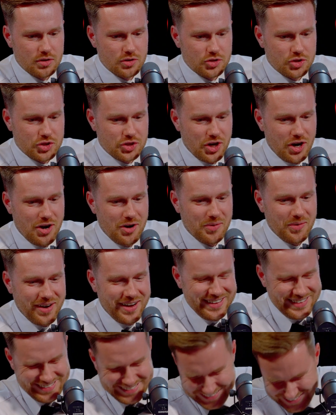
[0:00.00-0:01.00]
Shaw.
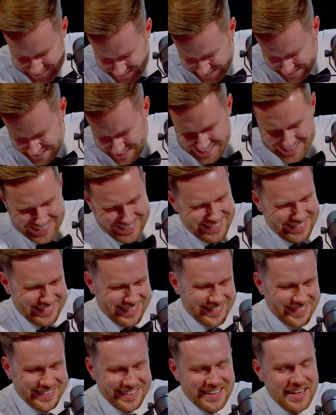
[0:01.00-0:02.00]

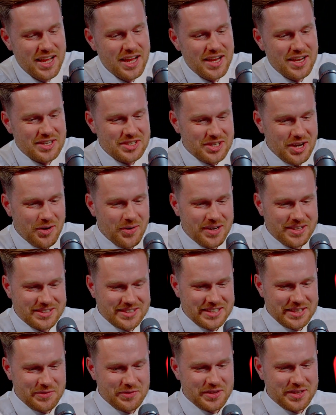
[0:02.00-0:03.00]
So good. Shaw
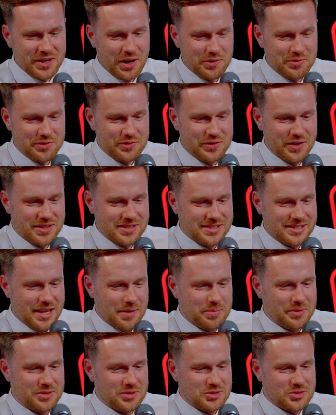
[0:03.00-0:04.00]
asking if he can go for fastest
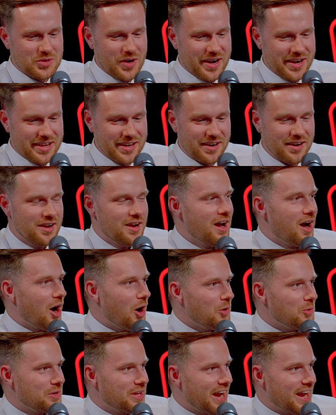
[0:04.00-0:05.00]
lap in Australia.
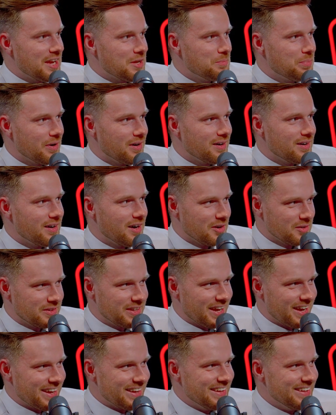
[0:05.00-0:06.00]
Okay, but
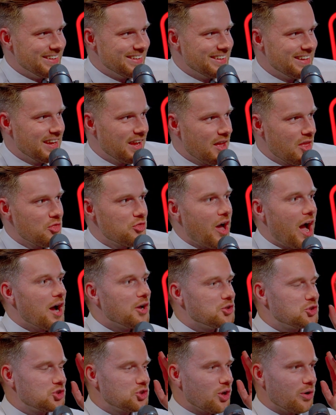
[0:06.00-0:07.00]
okay.
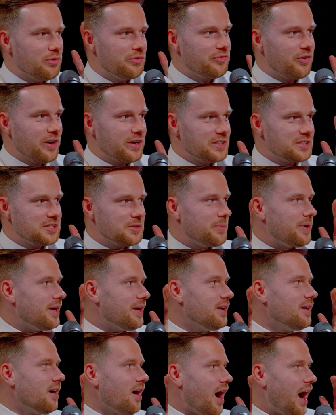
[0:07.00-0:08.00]
That's so funny to
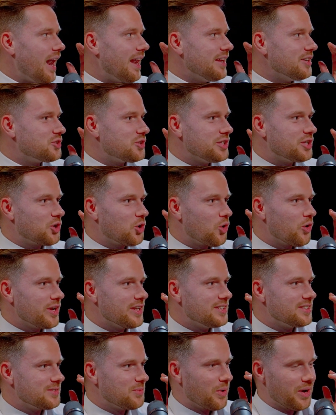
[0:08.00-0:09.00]
me. Yeah. I literally
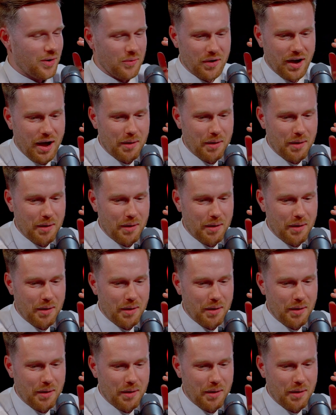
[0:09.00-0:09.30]
creased when I